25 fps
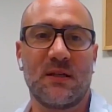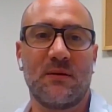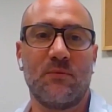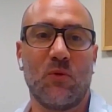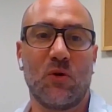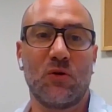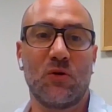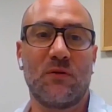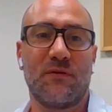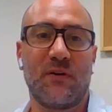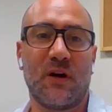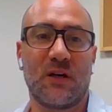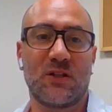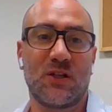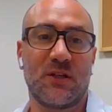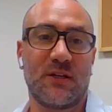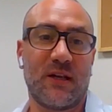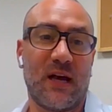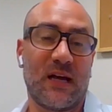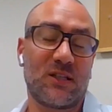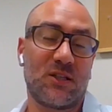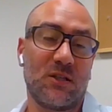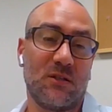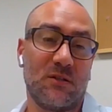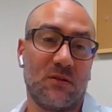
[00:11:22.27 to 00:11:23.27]
motor
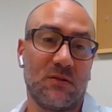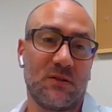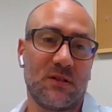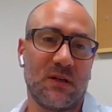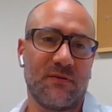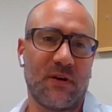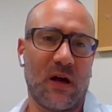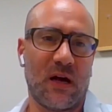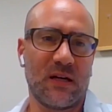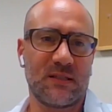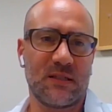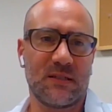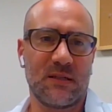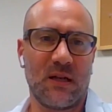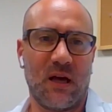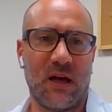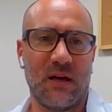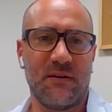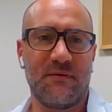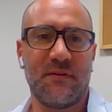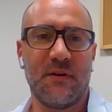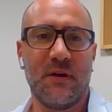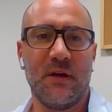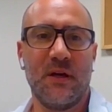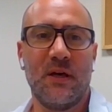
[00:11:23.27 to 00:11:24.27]
multifunction, actually to save Hassan
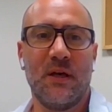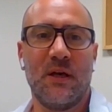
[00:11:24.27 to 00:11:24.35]
life,